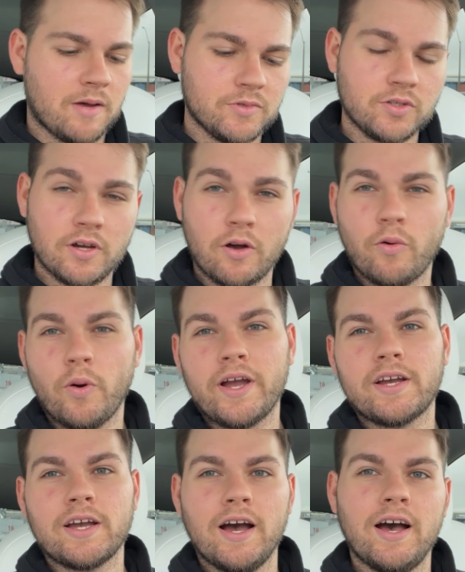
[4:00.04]
doing a
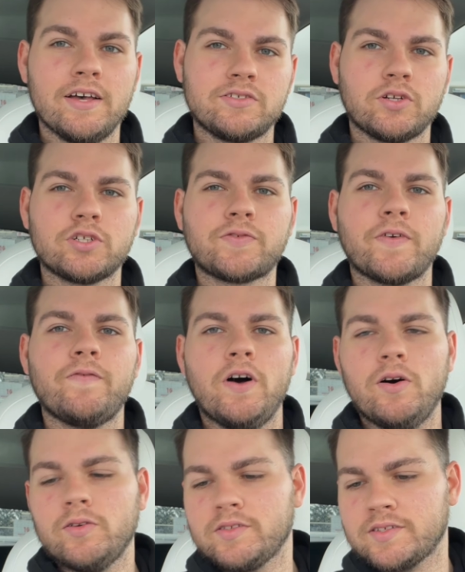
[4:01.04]
quick search for
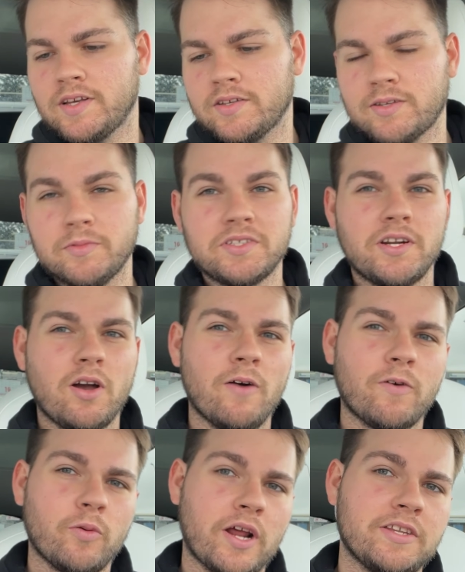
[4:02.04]
phones. So I'm just going to go
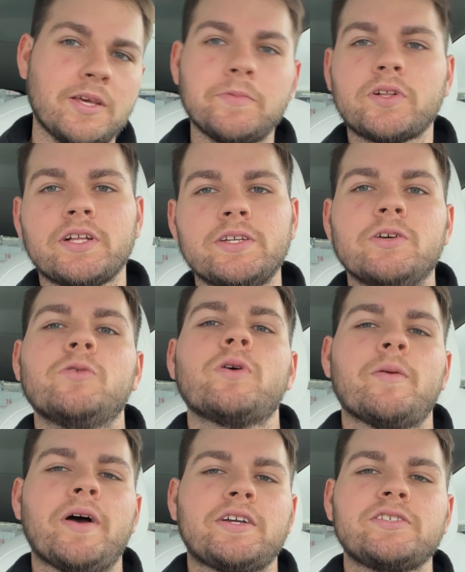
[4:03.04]
over what I typically do when
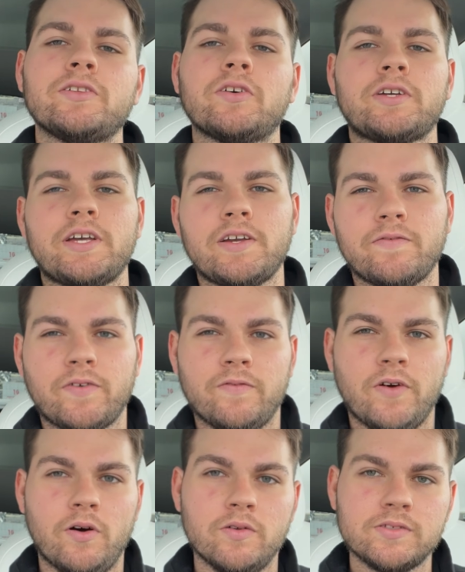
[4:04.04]
I'm actually looking for
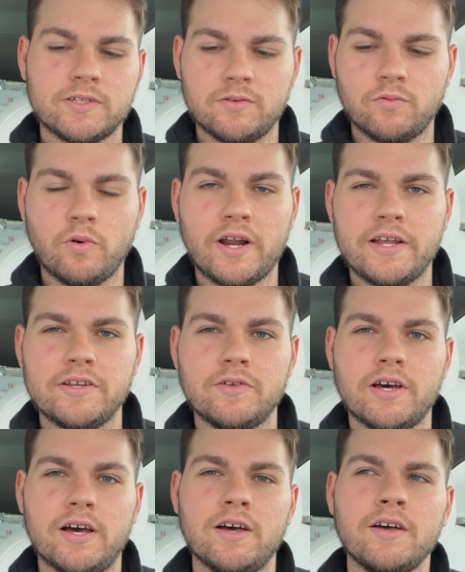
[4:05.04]
phones and what I do
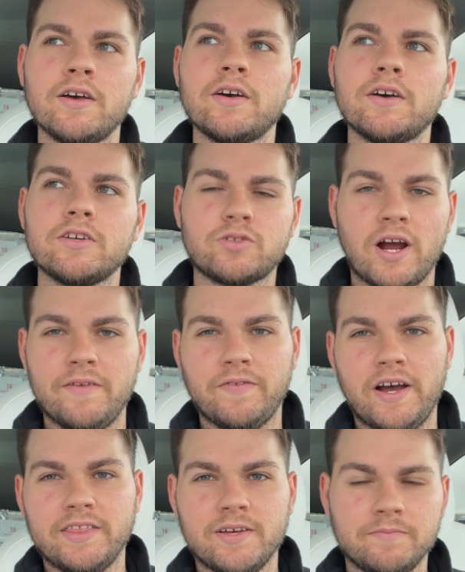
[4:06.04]
to try and
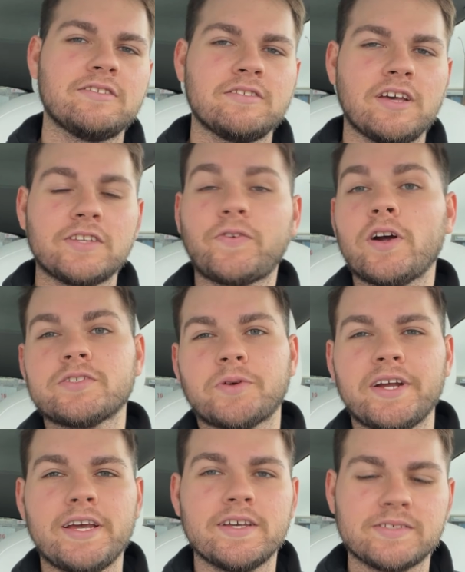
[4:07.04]
find them. As far as
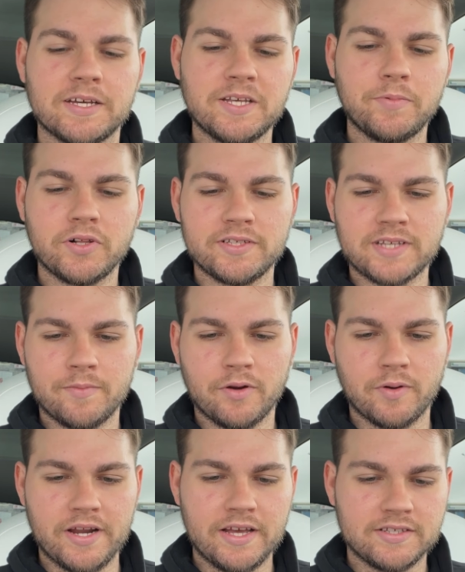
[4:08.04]
radius, I typically set my
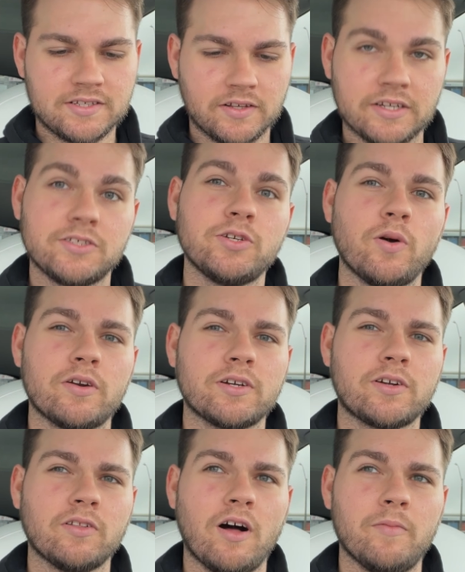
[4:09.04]
radius to like
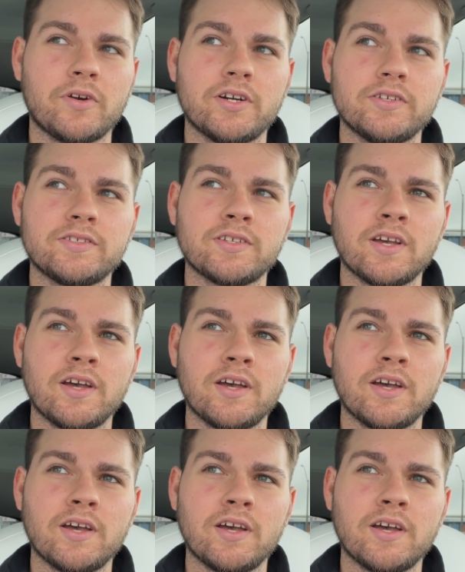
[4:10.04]
200 kilometers,